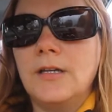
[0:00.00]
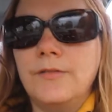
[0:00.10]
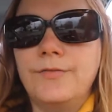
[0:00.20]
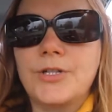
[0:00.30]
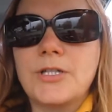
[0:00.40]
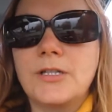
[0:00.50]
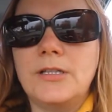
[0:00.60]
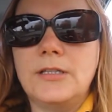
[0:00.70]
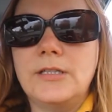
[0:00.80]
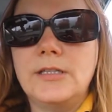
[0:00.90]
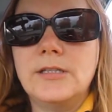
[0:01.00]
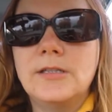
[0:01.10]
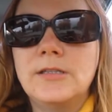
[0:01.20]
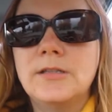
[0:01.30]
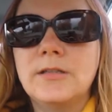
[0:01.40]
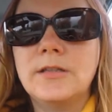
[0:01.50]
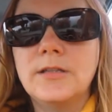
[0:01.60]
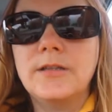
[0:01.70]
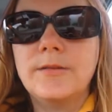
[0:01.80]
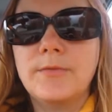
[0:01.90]
unfortunately,
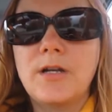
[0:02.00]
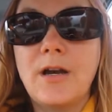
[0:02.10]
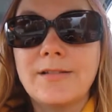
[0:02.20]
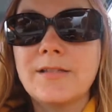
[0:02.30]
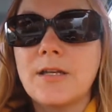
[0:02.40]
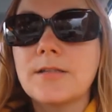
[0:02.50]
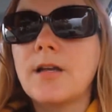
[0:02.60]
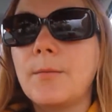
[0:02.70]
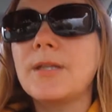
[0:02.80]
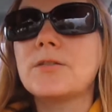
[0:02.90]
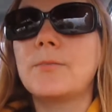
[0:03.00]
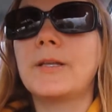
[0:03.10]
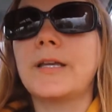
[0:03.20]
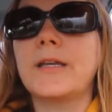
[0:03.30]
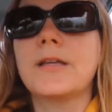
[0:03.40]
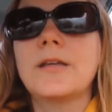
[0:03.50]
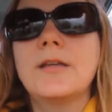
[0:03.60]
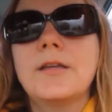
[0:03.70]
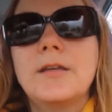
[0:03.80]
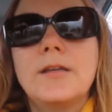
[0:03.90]
cost does come into play
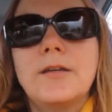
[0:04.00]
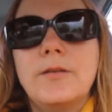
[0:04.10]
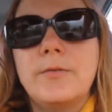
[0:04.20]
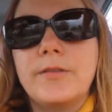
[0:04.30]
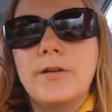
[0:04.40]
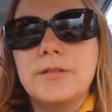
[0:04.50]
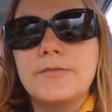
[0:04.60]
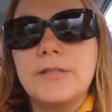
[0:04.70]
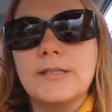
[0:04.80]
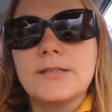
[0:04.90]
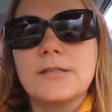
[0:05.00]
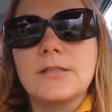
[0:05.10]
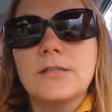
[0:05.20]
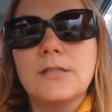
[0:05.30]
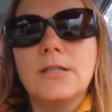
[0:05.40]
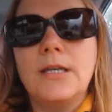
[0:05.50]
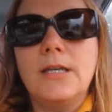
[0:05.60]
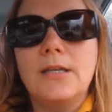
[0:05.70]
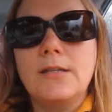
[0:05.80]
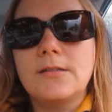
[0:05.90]
with all of this,
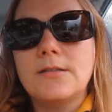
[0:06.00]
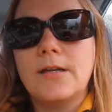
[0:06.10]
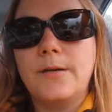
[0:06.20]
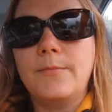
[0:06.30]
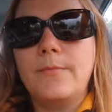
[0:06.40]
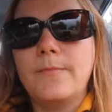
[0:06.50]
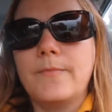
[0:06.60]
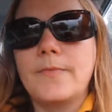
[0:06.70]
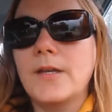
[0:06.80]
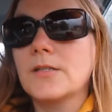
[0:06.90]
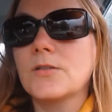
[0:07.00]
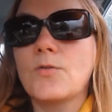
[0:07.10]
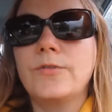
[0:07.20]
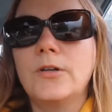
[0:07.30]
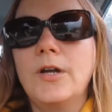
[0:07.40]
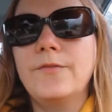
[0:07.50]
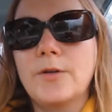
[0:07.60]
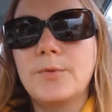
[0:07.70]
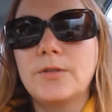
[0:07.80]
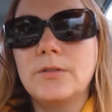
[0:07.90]
and I just don't feel
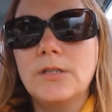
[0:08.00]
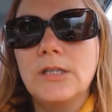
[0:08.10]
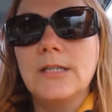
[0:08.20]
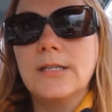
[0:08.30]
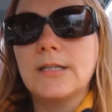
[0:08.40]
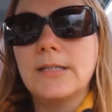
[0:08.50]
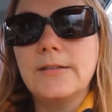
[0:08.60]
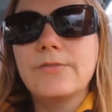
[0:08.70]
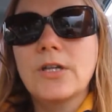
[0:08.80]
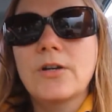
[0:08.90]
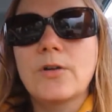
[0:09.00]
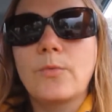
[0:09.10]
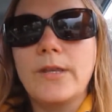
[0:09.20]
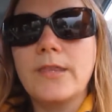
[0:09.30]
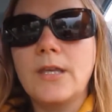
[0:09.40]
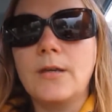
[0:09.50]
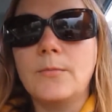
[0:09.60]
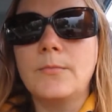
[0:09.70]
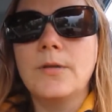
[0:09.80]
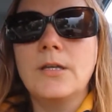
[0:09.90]
comfortable leaving her with
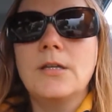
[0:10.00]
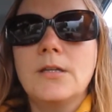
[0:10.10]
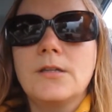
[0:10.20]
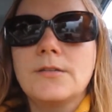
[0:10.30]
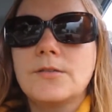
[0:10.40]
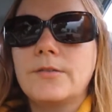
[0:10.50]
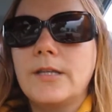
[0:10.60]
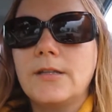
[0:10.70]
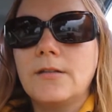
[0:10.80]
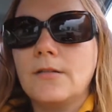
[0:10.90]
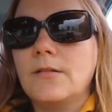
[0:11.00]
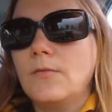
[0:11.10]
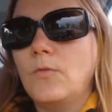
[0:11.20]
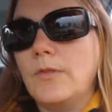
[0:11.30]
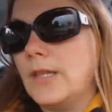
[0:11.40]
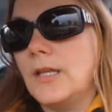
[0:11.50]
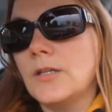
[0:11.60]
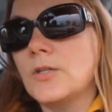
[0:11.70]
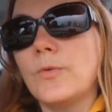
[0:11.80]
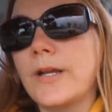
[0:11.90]
him so that they
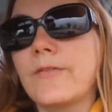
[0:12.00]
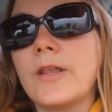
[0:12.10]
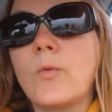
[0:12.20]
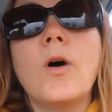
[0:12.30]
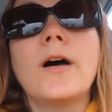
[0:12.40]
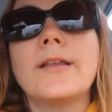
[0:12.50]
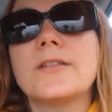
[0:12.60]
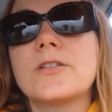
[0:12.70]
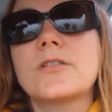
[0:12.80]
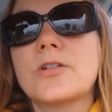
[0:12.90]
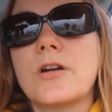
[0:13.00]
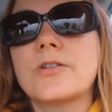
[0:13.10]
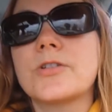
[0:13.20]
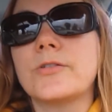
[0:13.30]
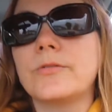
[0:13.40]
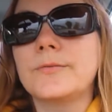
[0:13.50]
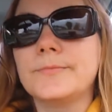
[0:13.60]
can do whatever they want and just charge you.